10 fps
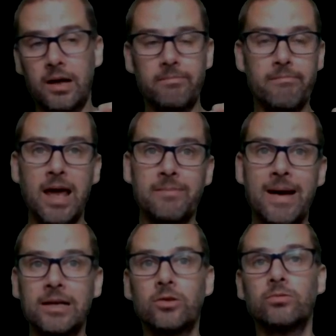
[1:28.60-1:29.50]

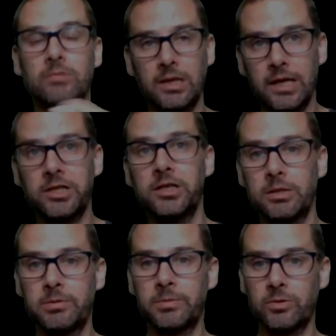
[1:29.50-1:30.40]
mathematical
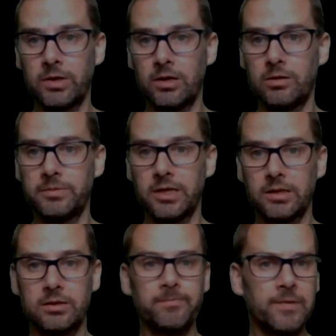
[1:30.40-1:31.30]
relationships between
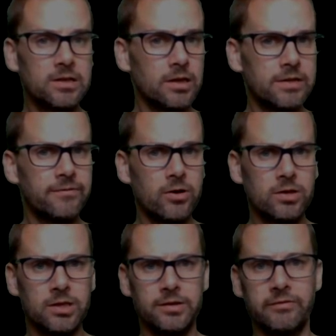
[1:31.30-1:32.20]
objects. So let's
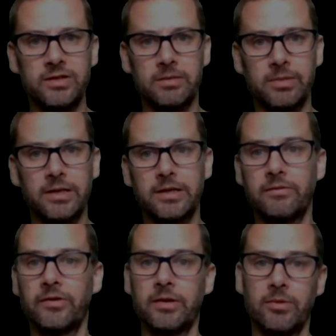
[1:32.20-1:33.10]
focus on divisibility
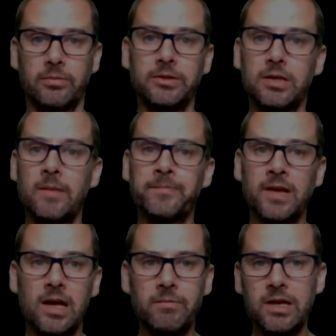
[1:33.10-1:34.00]
for the moment,
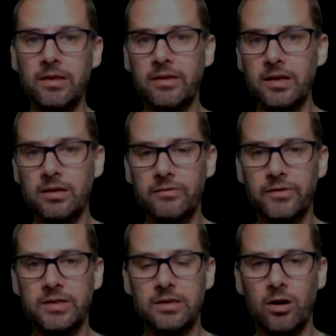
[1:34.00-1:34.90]
and we can think of
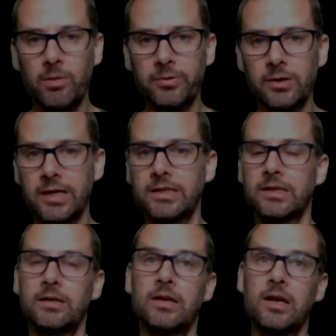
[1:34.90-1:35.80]
this operator,
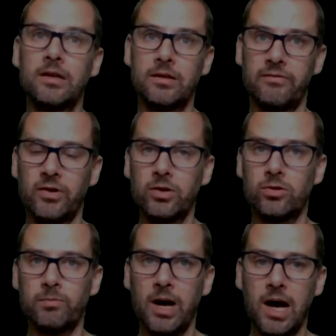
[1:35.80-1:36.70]
the vertical
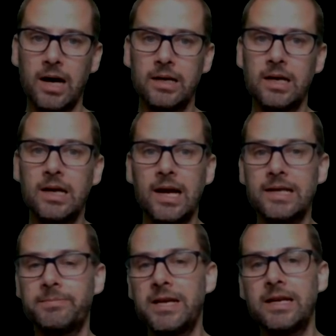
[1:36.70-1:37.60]
bar, as
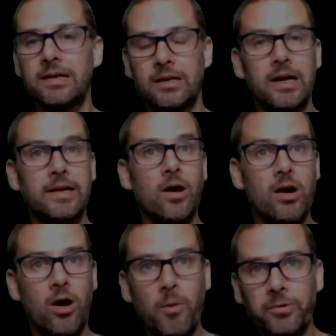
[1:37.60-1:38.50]
being an
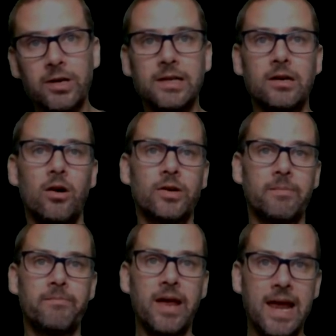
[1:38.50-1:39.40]
operator on a
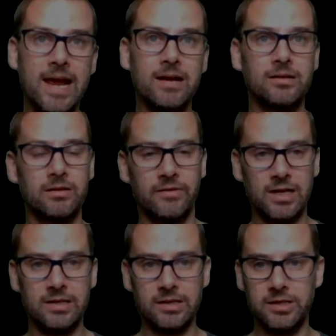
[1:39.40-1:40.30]
pair of
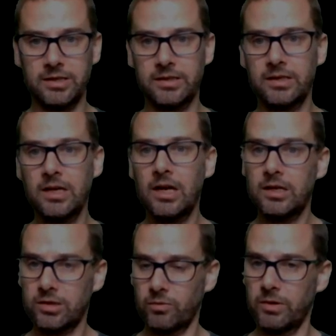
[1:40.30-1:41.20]
integers.
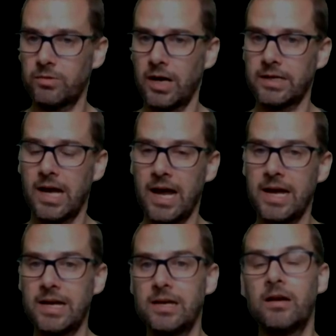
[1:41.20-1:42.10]
So we write
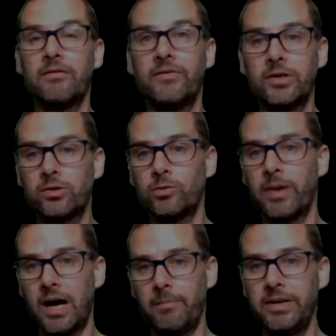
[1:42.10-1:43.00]
A vertical
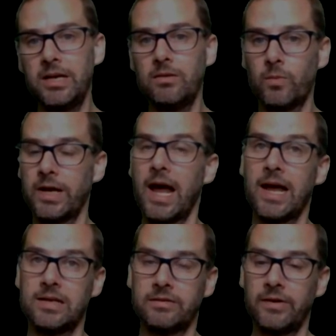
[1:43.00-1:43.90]
bar B when A
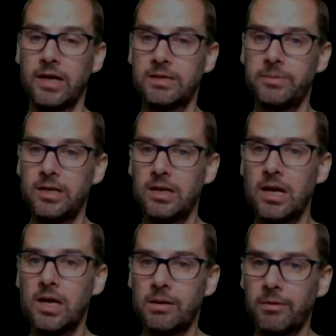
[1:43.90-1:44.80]
divides B,
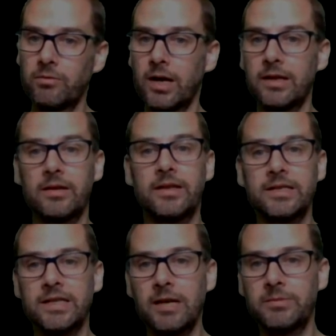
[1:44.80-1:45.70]
and we write the
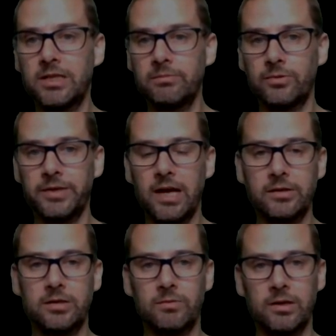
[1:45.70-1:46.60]
same symbol now
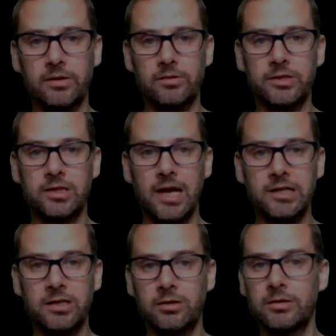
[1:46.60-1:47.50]
just with a little
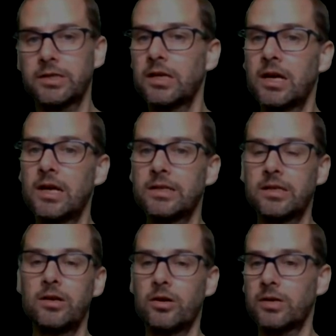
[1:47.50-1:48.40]
slash through it to
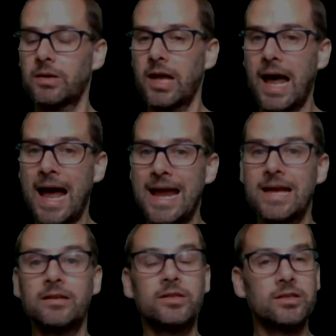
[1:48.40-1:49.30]
denote A
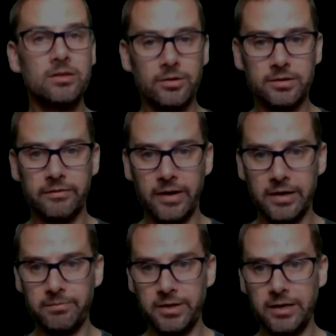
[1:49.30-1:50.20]
does not divide
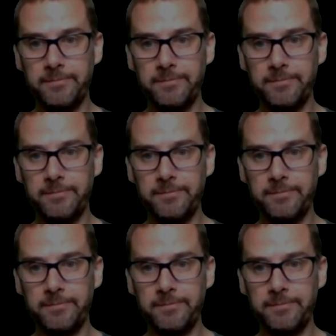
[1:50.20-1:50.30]
B.